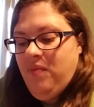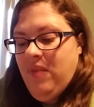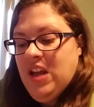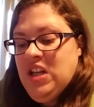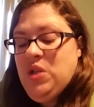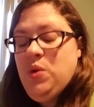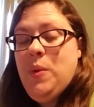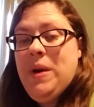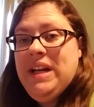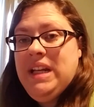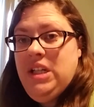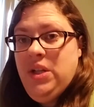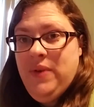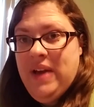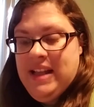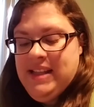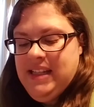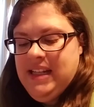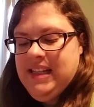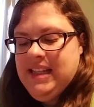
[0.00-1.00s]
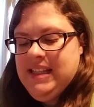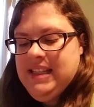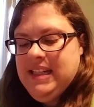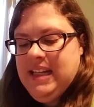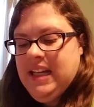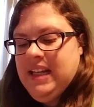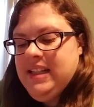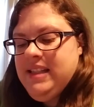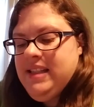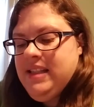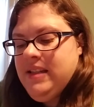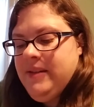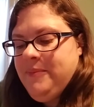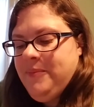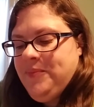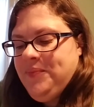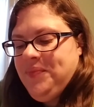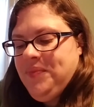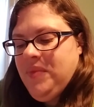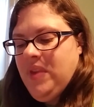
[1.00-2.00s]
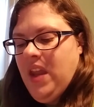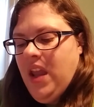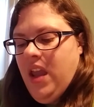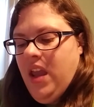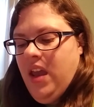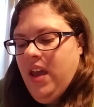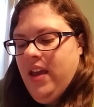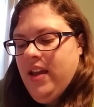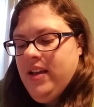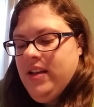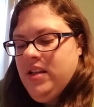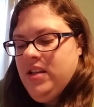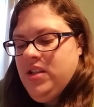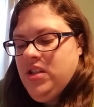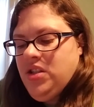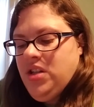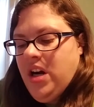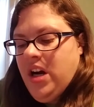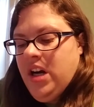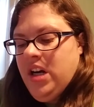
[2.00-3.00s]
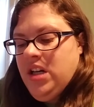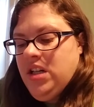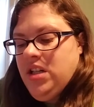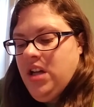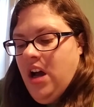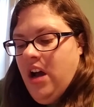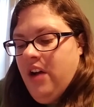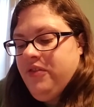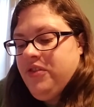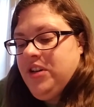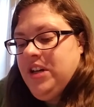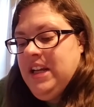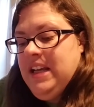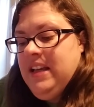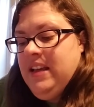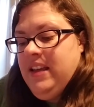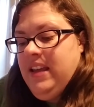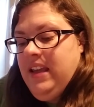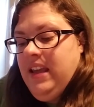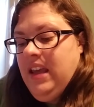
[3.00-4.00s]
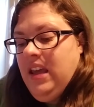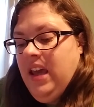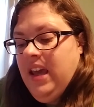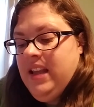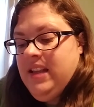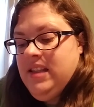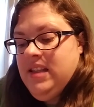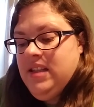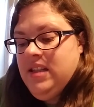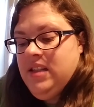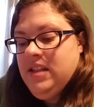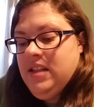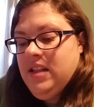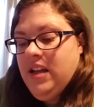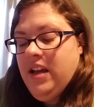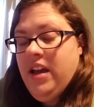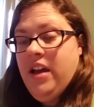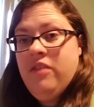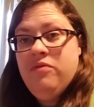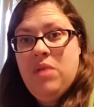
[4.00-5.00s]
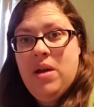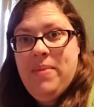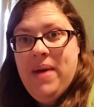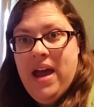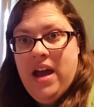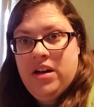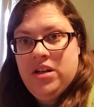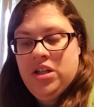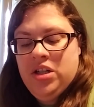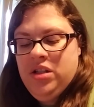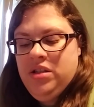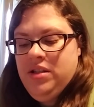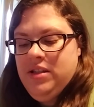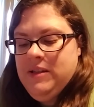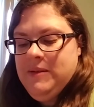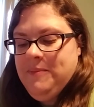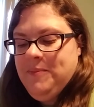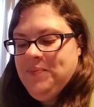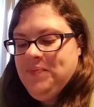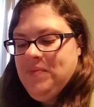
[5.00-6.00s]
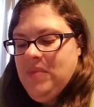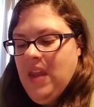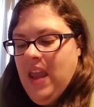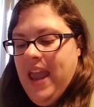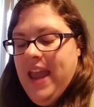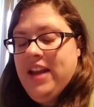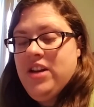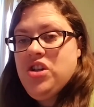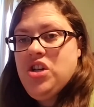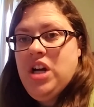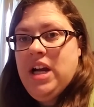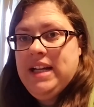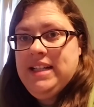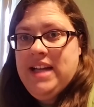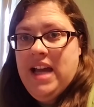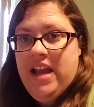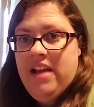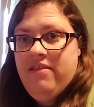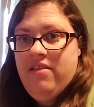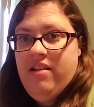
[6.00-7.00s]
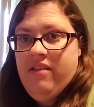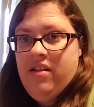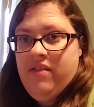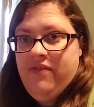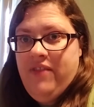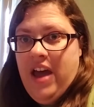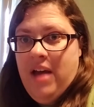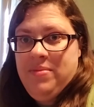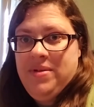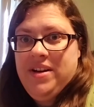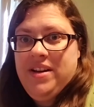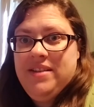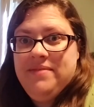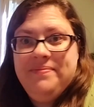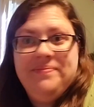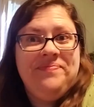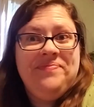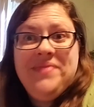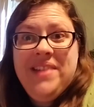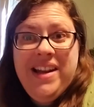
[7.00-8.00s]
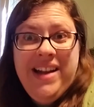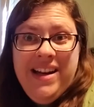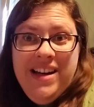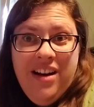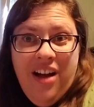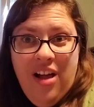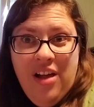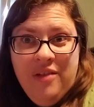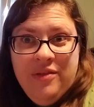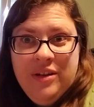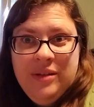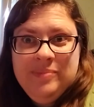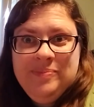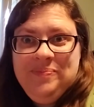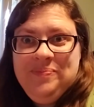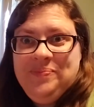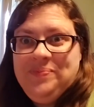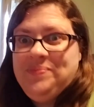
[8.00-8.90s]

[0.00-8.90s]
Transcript: 20 new Etsy listings, start offering kits of my patterns, and try dyeing fabric. And I did all of them.